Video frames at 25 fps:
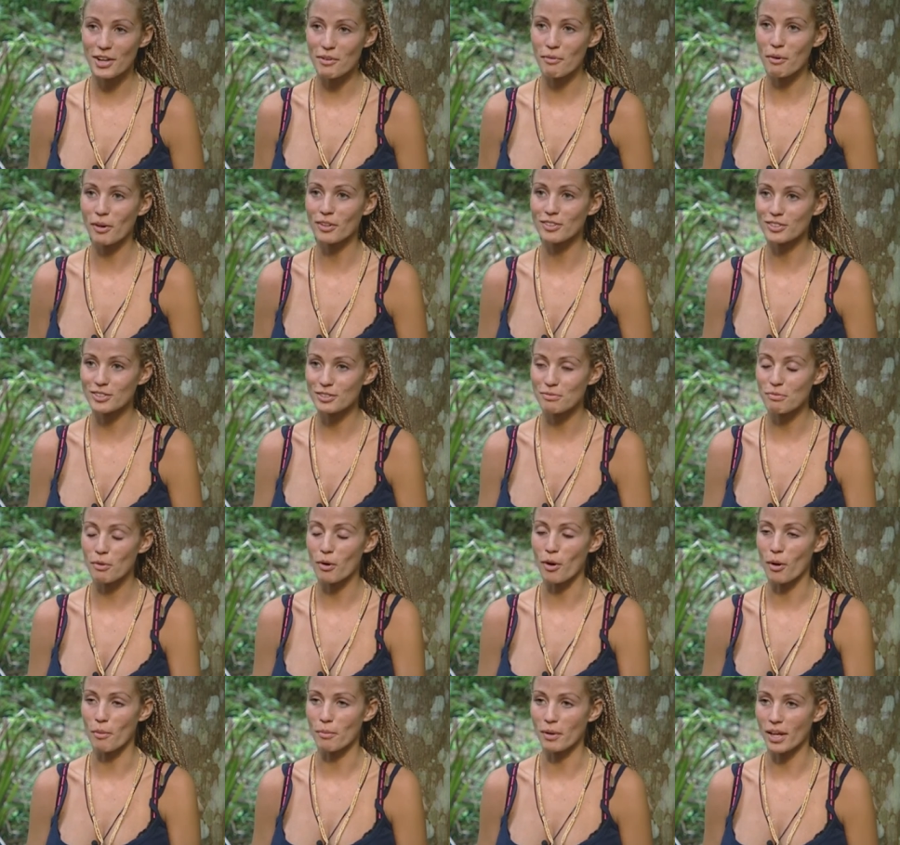it once more,
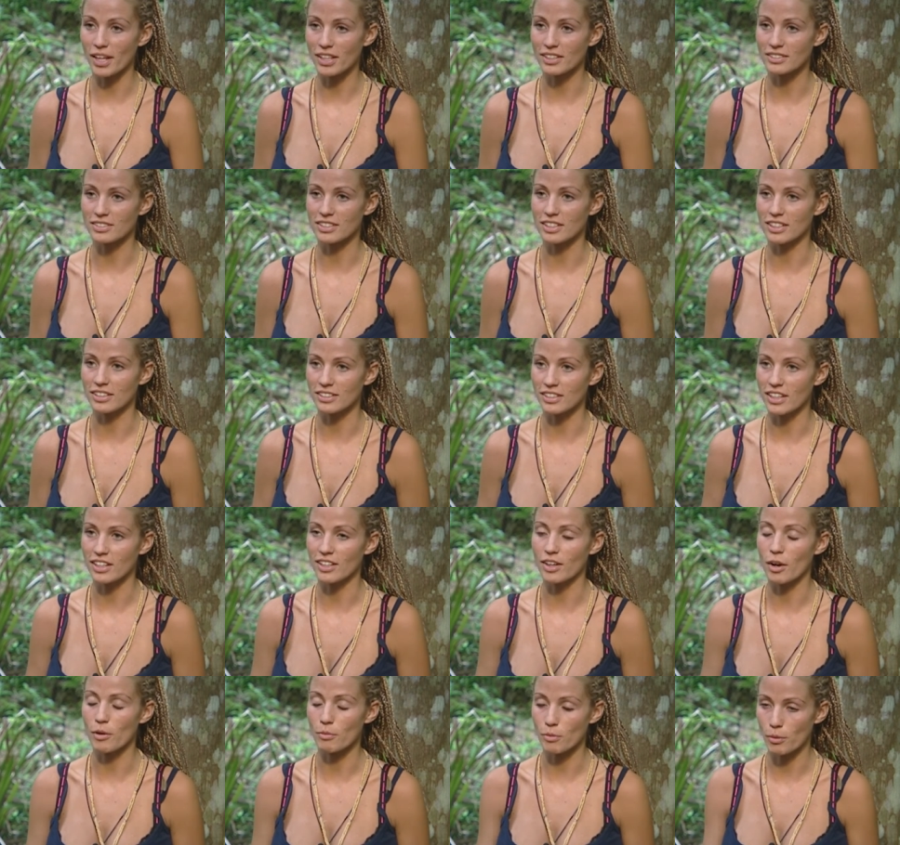I'm lazy, and then
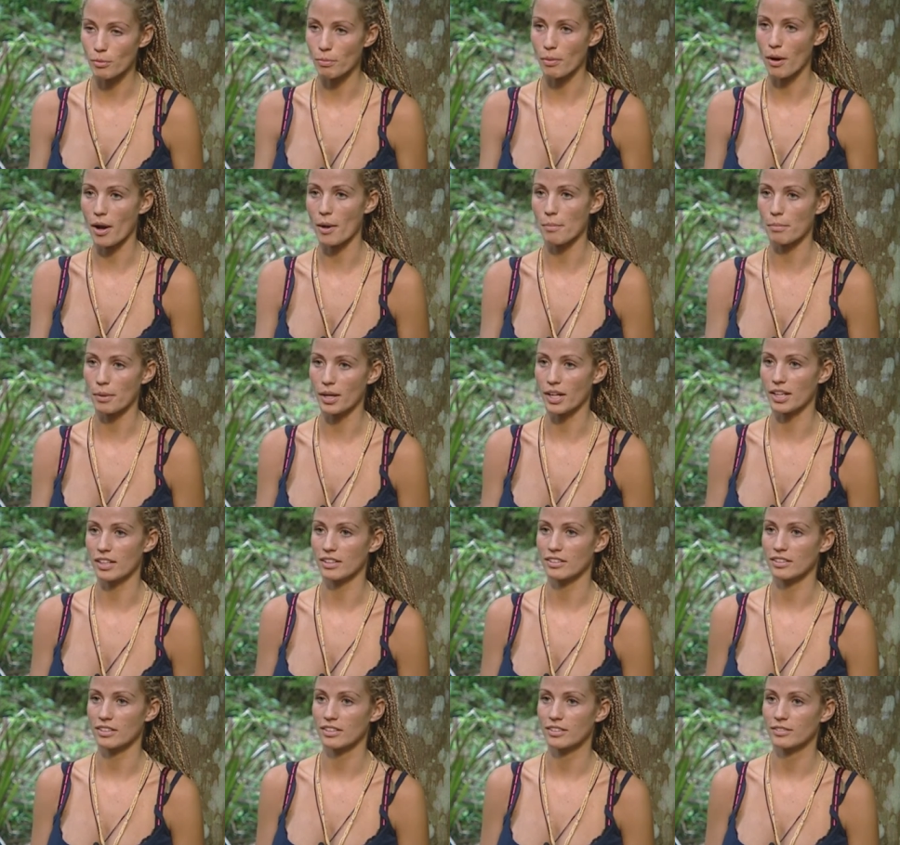I will bite back.